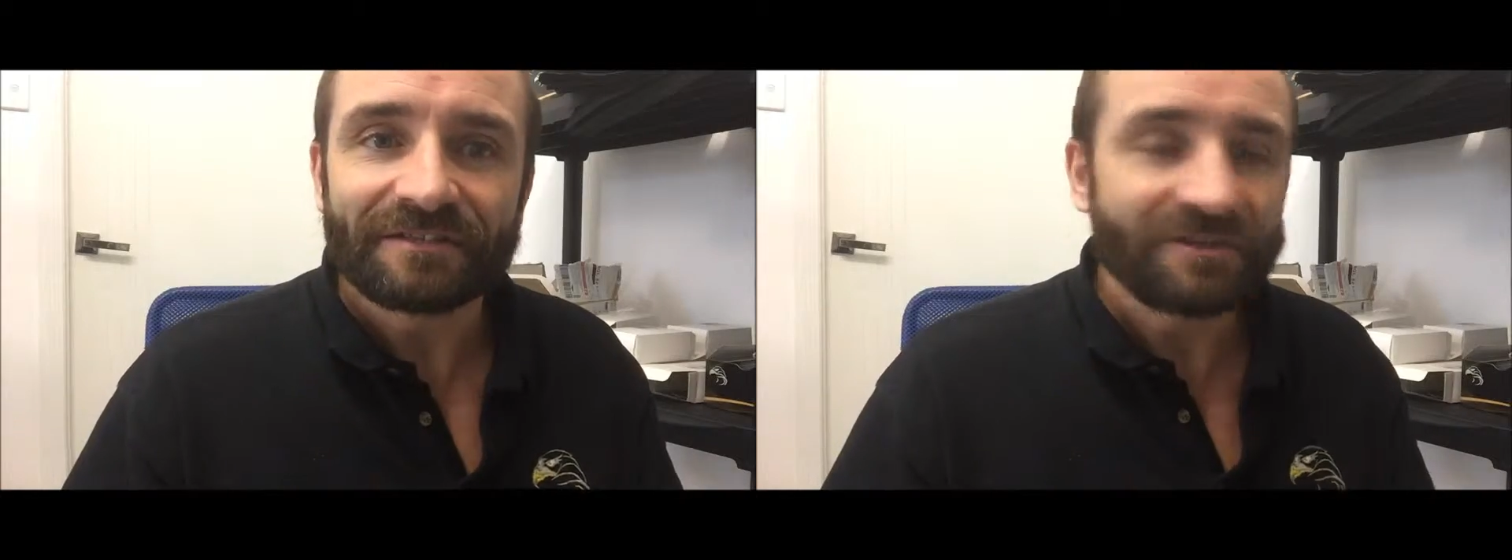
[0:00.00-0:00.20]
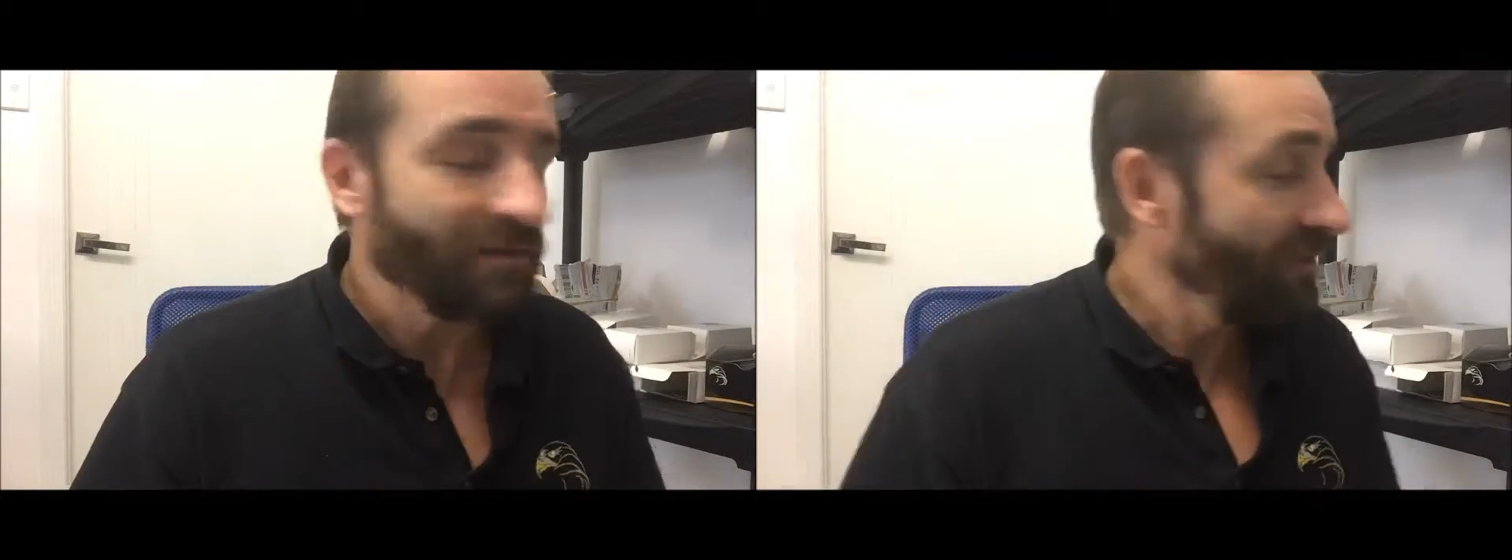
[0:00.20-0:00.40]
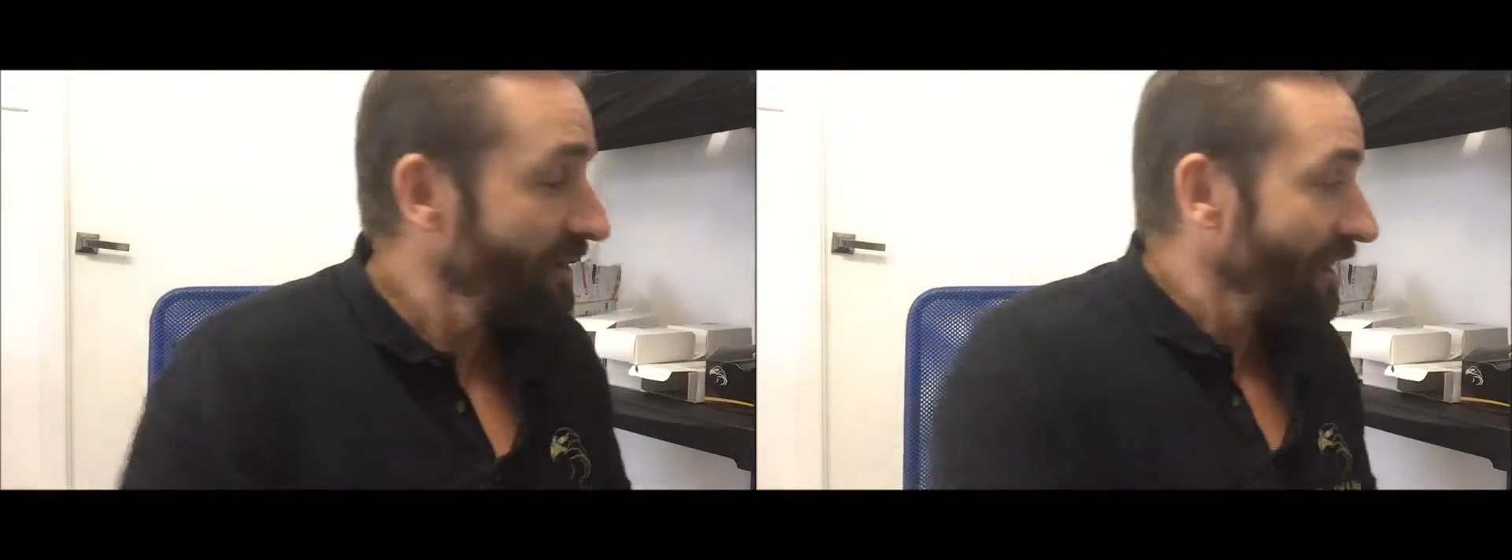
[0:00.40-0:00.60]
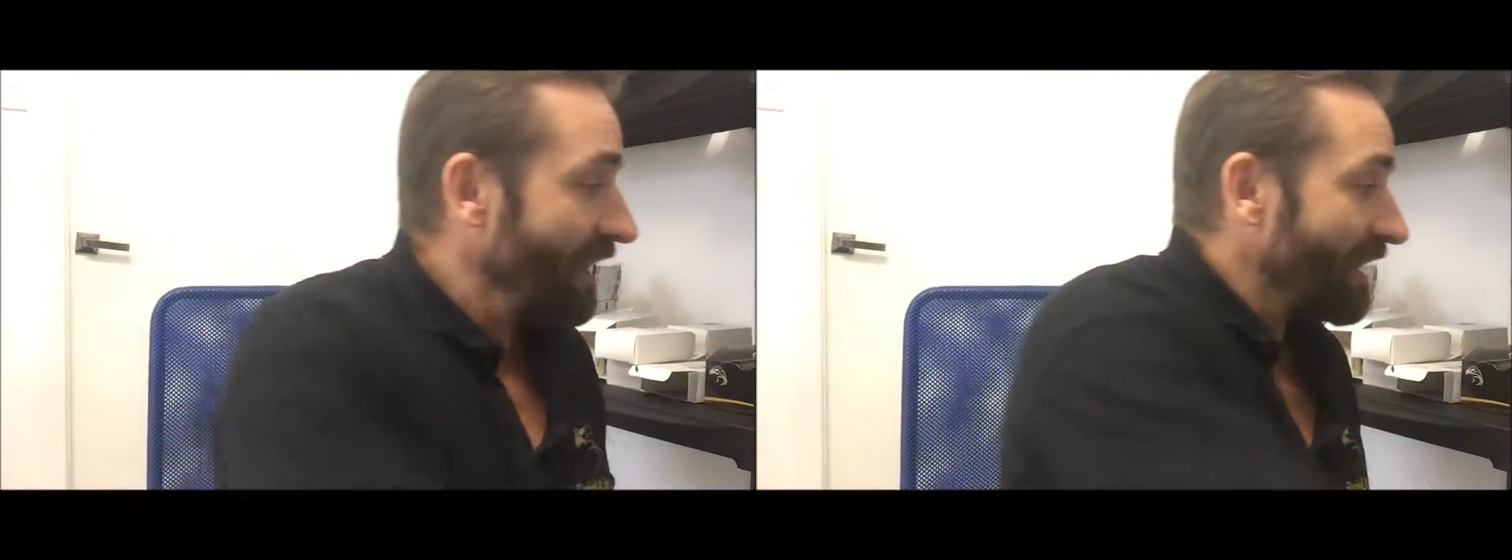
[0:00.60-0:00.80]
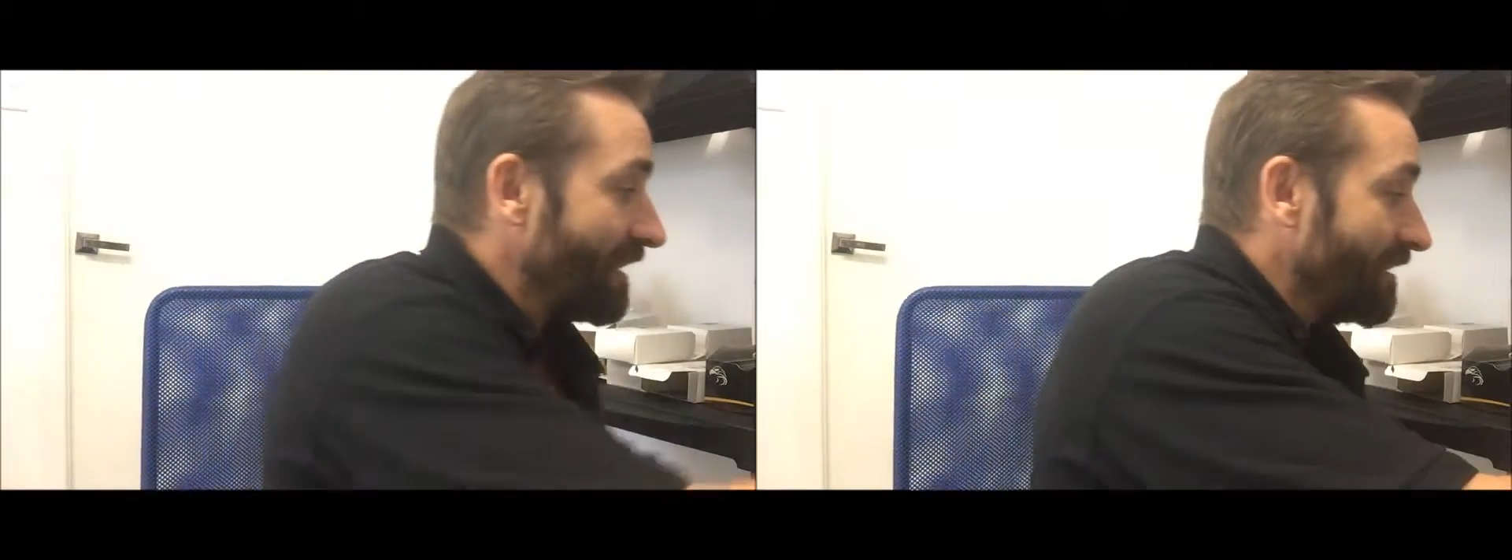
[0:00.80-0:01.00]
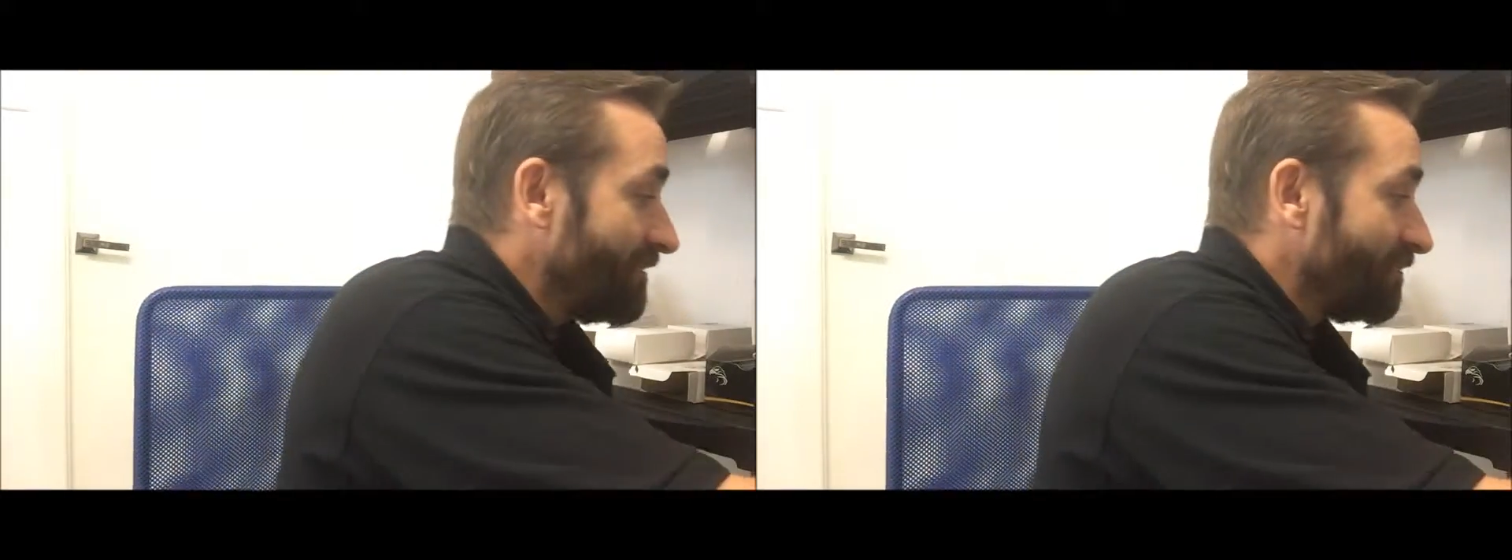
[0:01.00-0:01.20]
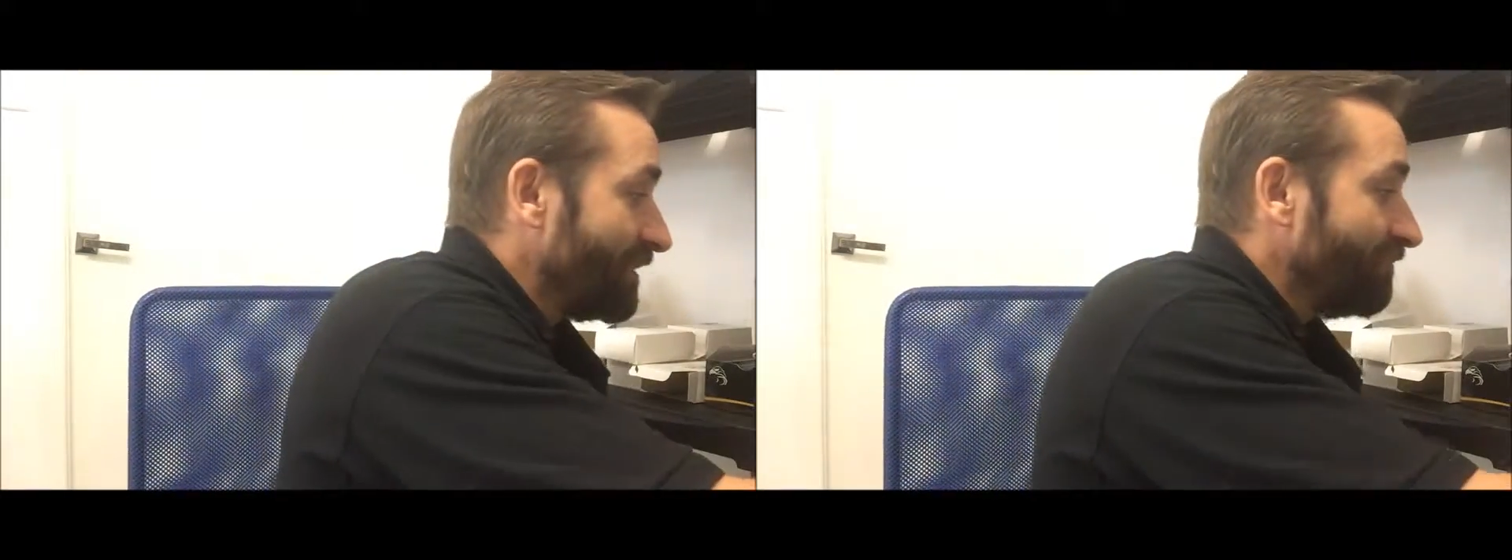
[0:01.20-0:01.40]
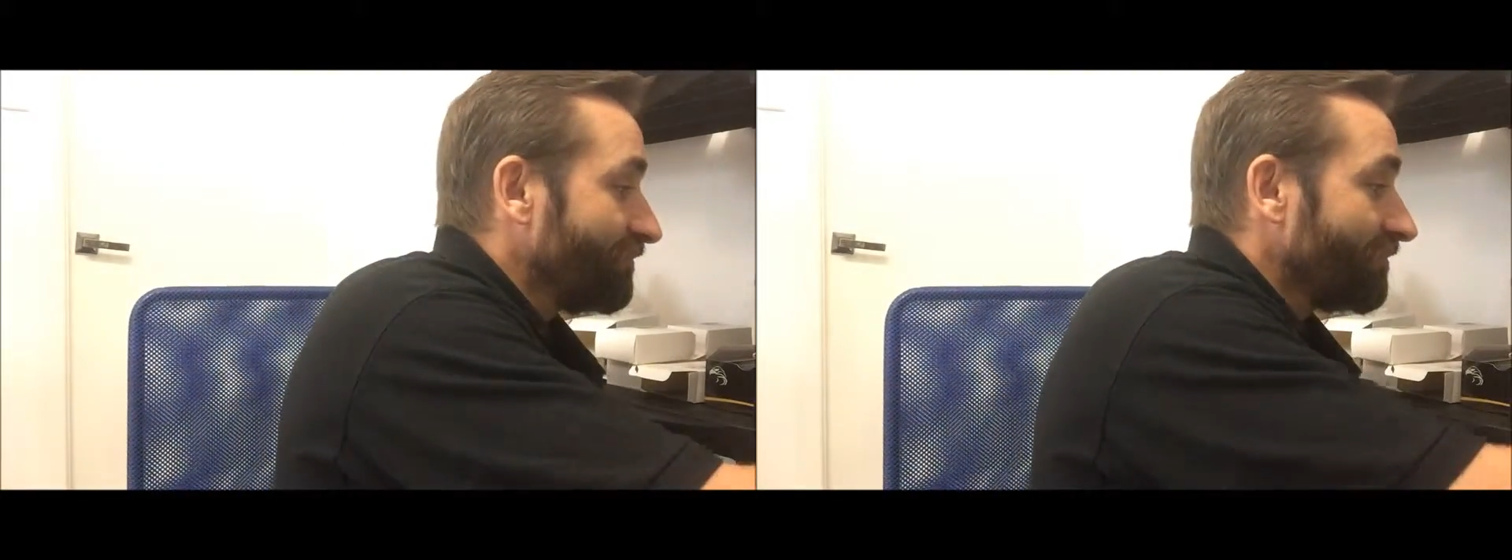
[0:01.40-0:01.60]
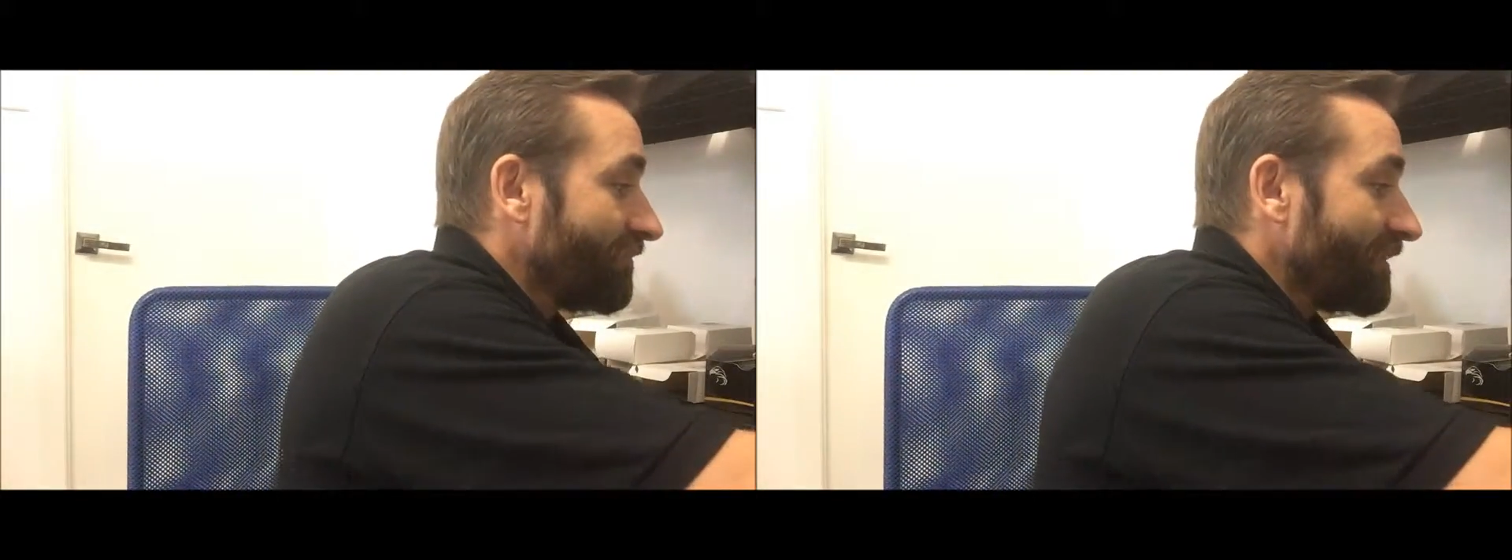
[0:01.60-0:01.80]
So, but